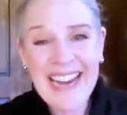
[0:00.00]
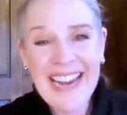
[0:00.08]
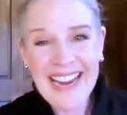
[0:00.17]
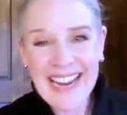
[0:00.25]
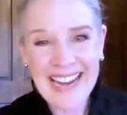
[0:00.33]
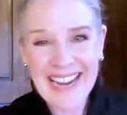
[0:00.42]

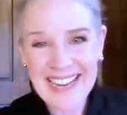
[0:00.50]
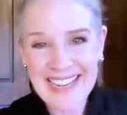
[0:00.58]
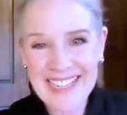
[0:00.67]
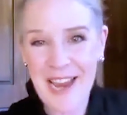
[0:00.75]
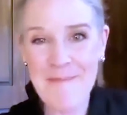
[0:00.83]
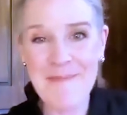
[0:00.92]
Mm-hmm. And
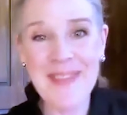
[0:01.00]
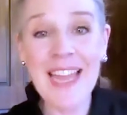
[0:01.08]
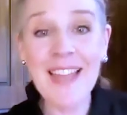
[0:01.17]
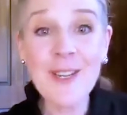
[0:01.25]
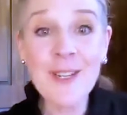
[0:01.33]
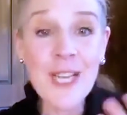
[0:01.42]
um, then
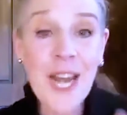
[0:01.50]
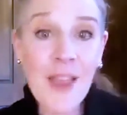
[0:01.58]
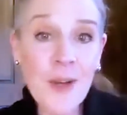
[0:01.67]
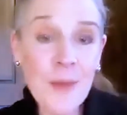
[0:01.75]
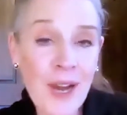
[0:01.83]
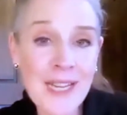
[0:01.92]
there's another
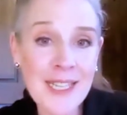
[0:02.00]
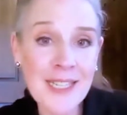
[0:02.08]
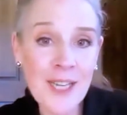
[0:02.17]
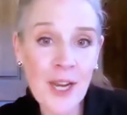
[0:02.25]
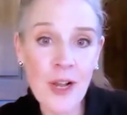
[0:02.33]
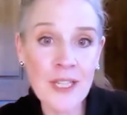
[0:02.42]
process
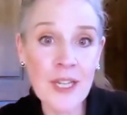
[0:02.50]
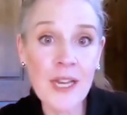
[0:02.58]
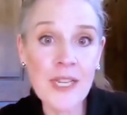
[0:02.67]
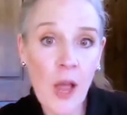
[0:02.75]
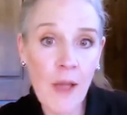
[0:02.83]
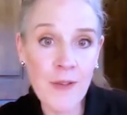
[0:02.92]
called
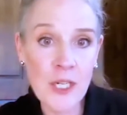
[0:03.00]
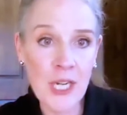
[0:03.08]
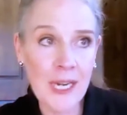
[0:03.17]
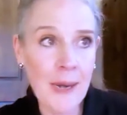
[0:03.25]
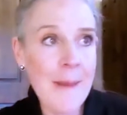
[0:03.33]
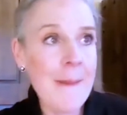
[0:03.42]

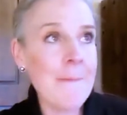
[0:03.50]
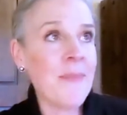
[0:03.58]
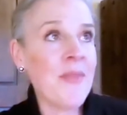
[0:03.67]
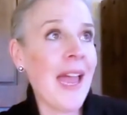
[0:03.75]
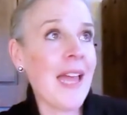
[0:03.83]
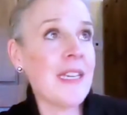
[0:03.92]
autophagy
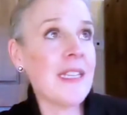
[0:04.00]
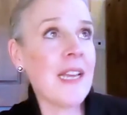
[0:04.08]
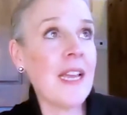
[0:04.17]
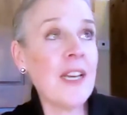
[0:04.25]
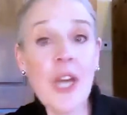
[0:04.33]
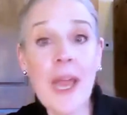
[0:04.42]
that
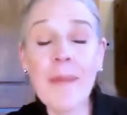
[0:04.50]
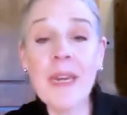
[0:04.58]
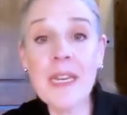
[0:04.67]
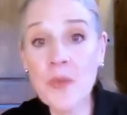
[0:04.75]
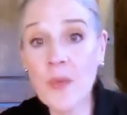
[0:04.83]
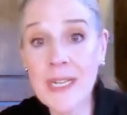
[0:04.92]
a
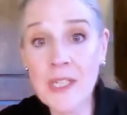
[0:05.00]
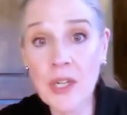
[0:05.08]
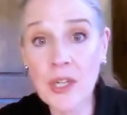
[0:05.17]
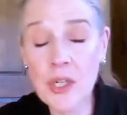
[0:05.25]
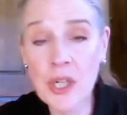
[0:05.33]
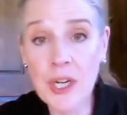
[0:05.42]
Japanese
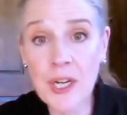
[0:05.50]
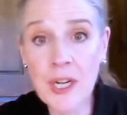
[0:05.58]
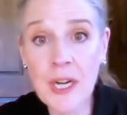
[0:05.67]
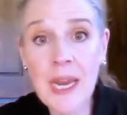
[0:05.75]
researcher